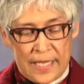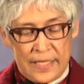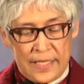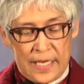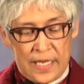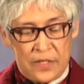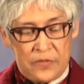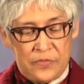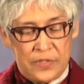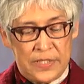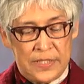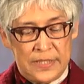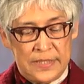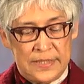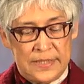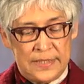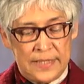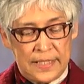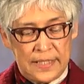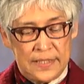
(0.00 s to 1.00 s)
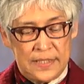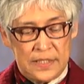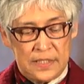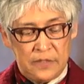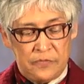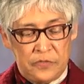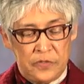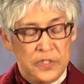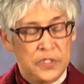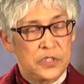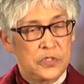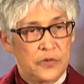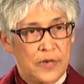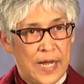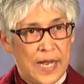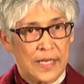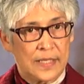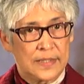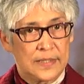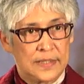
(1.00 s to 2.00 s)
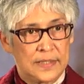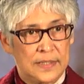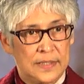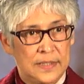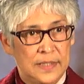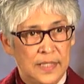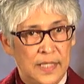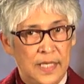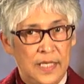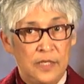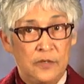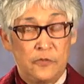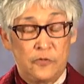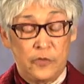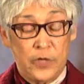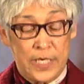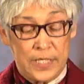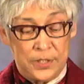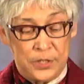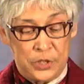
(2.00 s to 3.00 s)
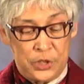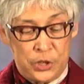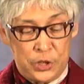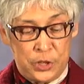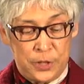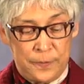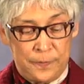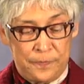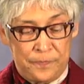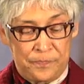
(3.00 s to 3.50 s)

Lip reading: had written 6 different tracts in French